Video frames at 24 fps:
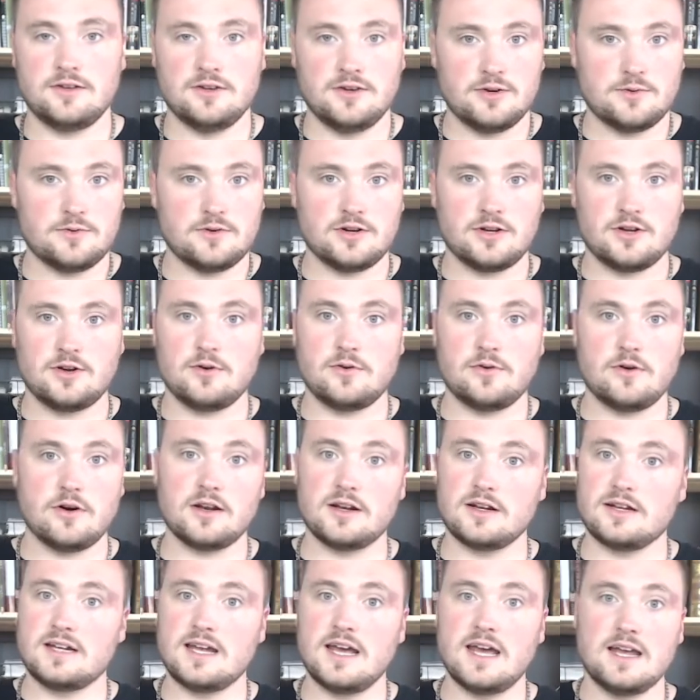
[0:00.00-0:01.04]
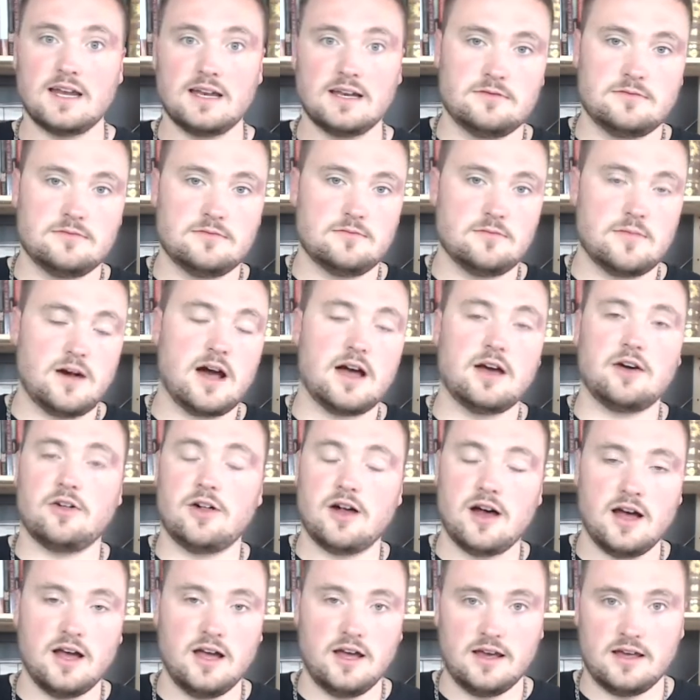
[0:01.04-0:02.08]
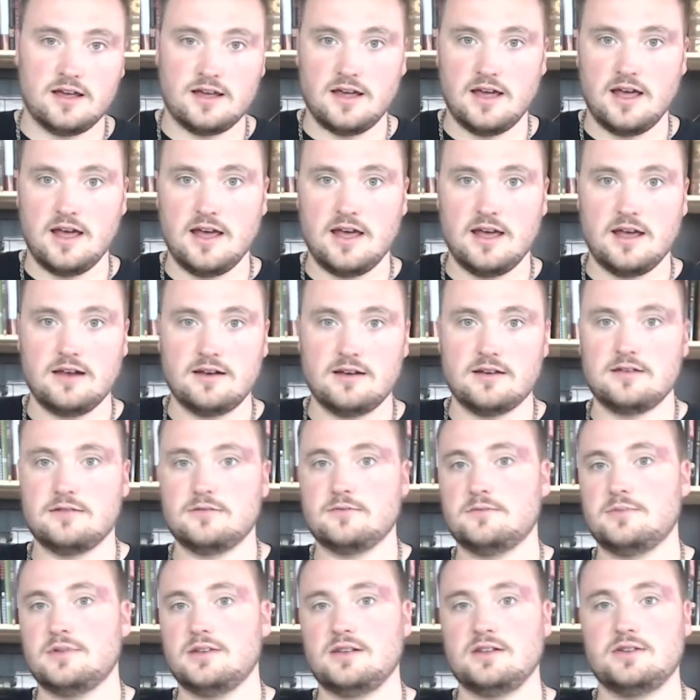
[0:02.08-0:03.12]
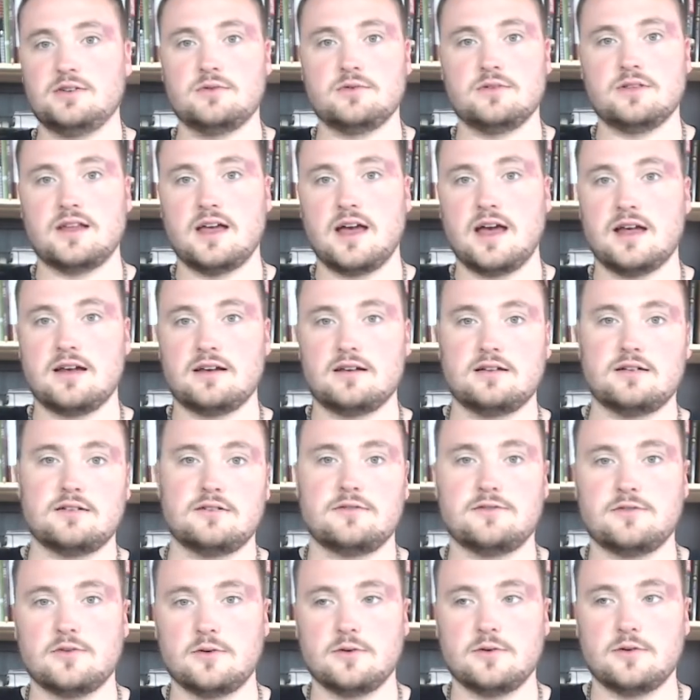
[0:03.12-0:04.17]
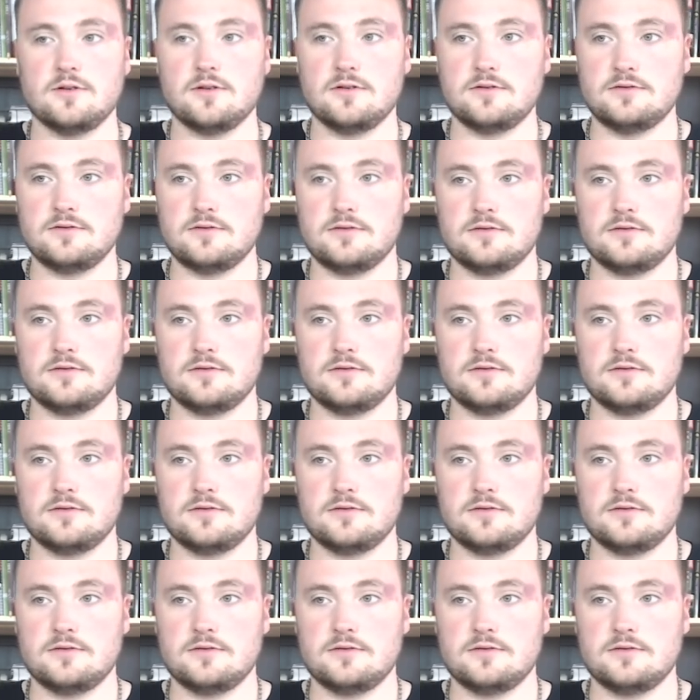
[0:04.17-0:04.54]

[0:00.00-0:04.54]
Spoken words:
You don't want to go on a 10-mile hike and be doing that for